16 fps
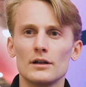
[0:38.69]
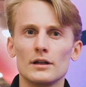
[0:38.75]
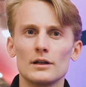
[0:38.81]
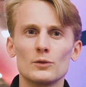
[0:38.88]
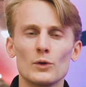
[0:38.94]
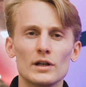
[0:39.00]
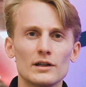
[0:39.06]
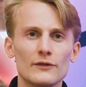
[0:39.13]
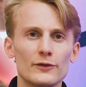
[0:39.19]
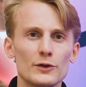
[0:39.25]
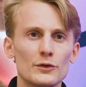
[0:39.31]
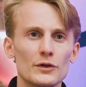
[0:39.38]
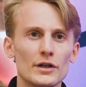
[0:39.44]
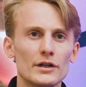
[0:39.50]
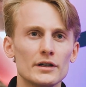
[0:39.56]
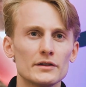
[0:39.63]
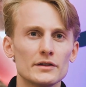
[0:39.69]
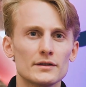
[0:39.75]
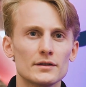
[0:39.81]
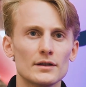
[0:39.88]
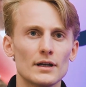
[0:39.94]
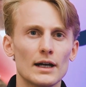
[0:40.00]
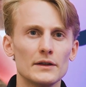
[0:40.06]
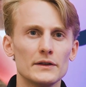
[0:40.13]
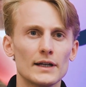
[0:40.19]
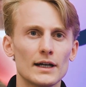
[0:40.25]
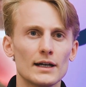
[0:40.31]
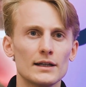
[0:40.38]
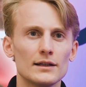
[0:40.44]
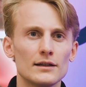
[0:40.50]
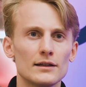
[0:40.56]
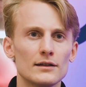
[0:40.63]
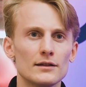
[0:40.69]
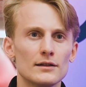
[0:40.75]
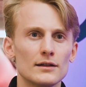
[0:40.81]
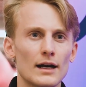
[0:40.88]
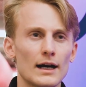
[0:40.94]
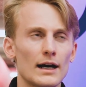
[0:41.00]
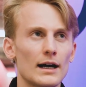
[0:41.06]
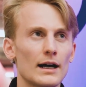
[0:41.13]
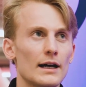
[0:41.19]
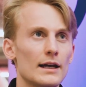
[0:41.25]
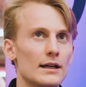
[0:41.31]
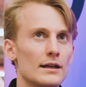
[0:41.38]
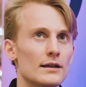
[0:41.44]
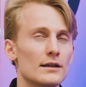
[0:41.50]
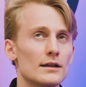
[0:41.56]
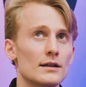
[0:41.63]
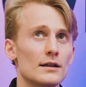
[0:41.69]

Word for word: it went a few years, and then I